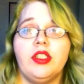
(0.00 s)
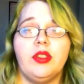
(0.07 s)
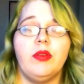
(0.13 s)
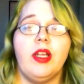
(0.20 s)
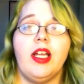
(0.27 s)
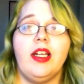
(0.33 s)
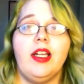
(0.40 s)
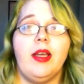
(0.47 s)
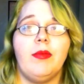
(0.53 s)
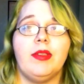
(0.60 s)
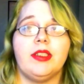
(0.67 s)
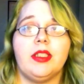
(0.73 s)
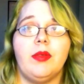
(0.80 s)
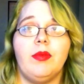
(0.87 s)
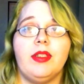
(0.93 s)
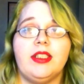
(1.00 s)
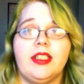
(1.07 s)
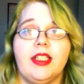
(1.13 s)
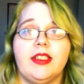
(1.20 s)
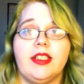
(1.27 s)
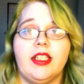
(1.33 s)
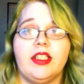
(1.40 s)
Do not let what someone
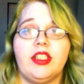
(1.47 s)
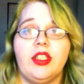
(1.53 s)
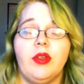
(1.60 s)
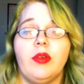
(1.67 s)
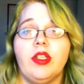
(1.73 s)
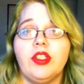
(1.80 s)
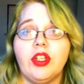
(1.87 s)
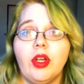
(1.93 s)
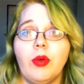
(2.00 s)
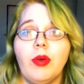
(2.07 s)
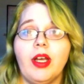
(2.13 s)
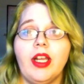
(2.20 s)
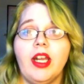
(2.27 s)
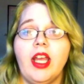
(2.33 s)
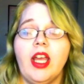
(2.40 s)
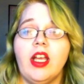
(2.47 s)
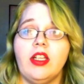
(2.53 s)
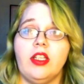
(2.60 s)
says get to you. Because you know what?